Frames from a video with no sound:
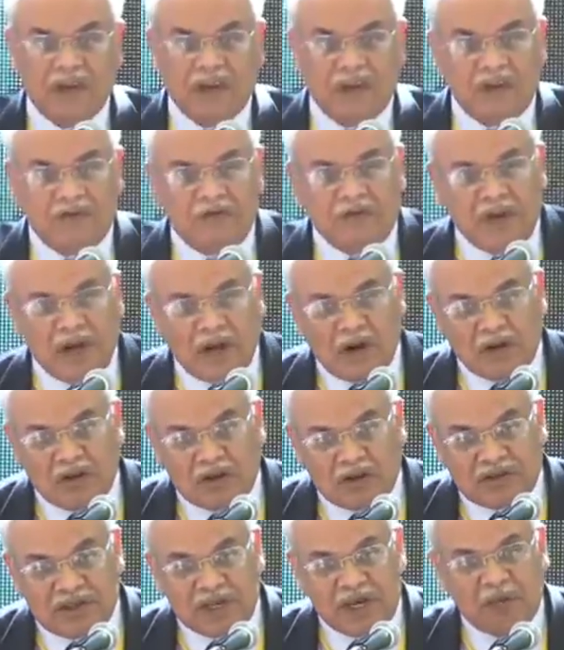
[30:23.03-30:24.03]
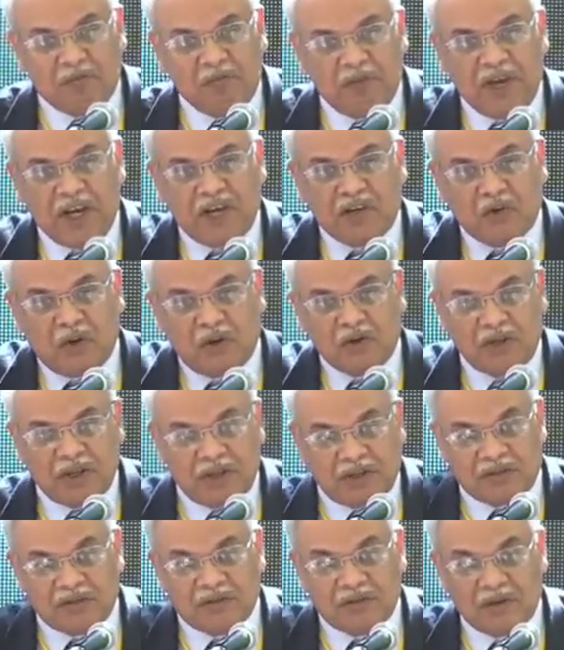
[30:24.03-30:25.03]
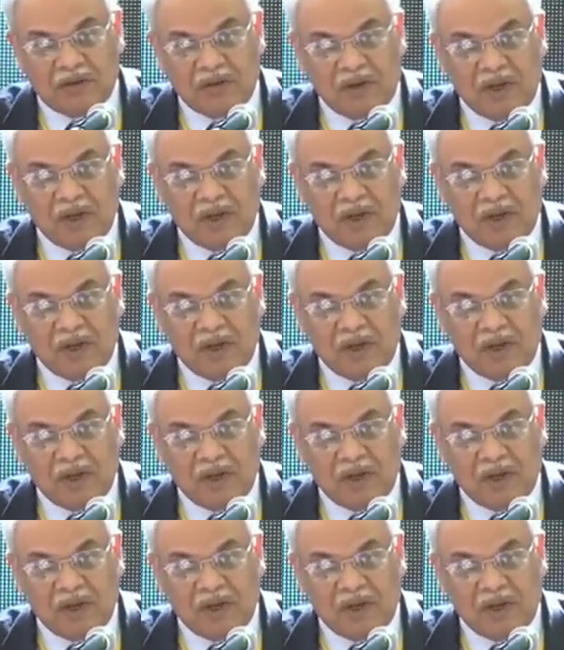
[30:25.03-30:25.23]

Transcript: if we are on the same page on this,